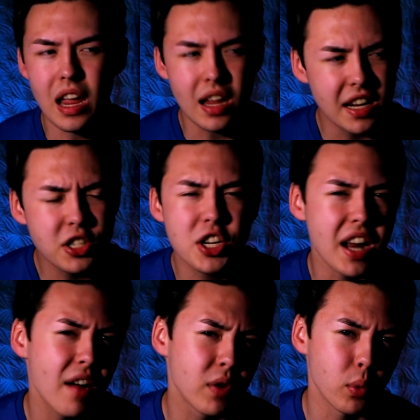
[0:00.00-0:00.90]
each and
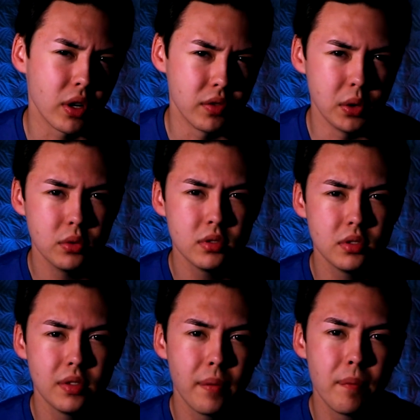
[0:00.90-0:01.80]
every one of you,
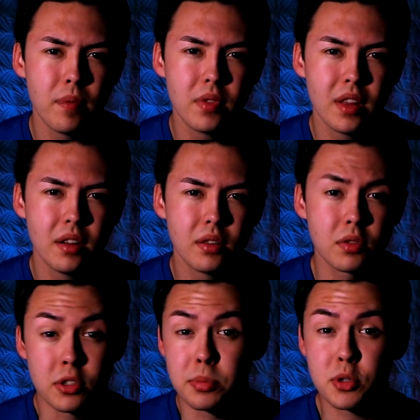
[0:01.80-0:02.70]

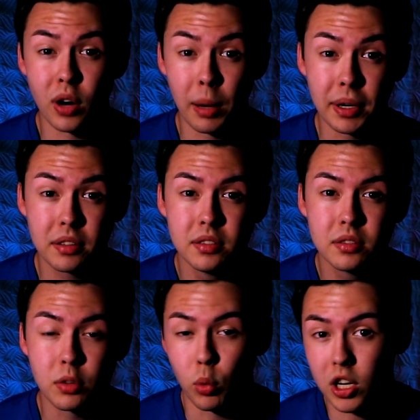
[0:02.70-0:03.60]
for subscribing,
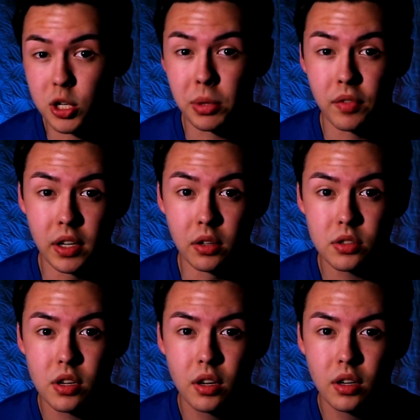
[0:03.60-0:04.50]
for watching my
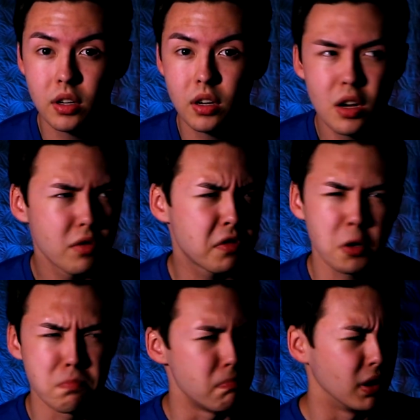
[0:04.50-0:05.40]
videos, for
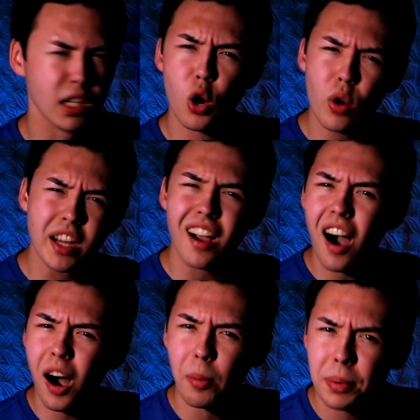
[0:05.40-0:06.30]
blowing
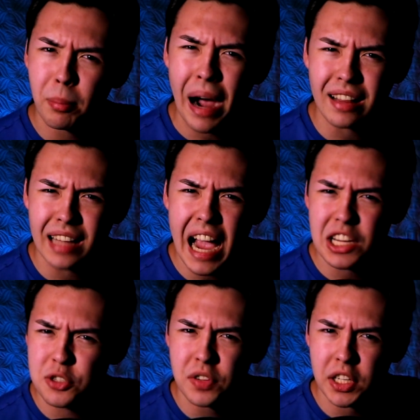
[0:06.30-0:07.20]
up my
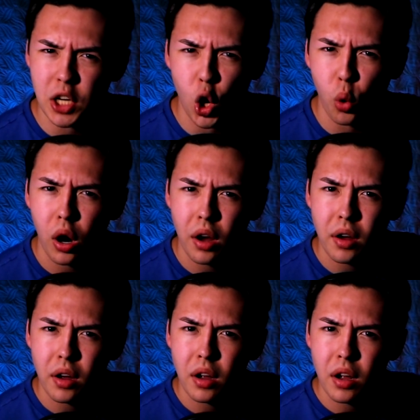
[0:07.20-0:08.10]
last video
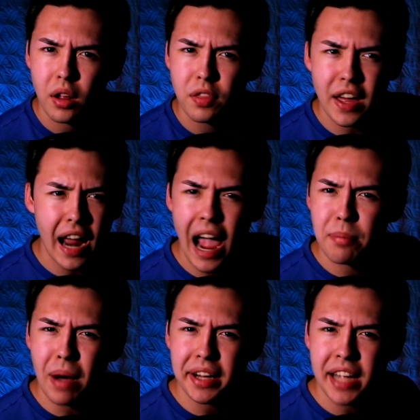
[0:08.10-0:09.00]
that
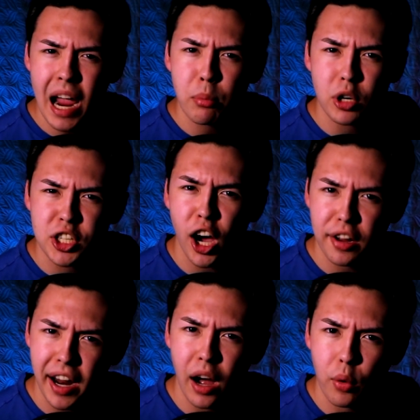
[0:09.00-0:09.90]
had my camera
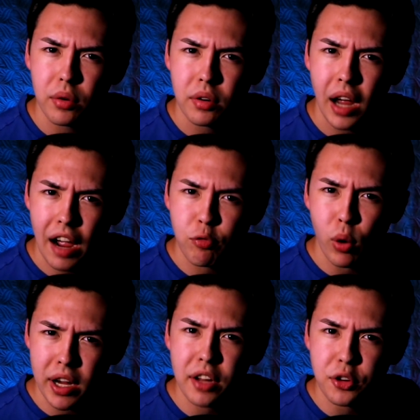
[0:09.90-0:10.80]
cut out
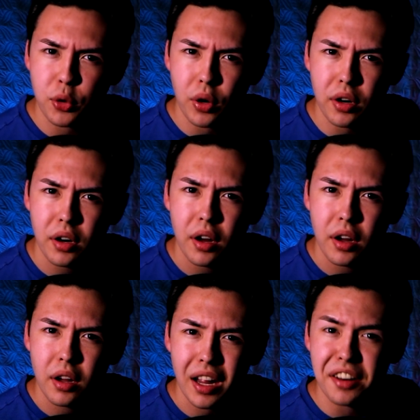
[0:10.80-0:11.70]
halfway into it
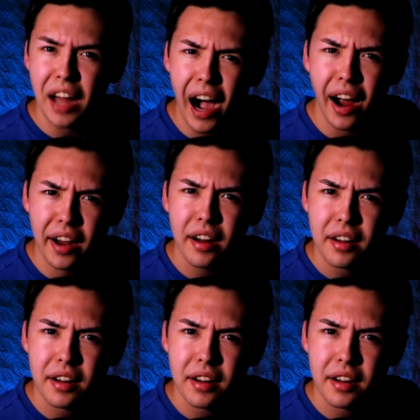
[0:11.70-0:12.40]
and die.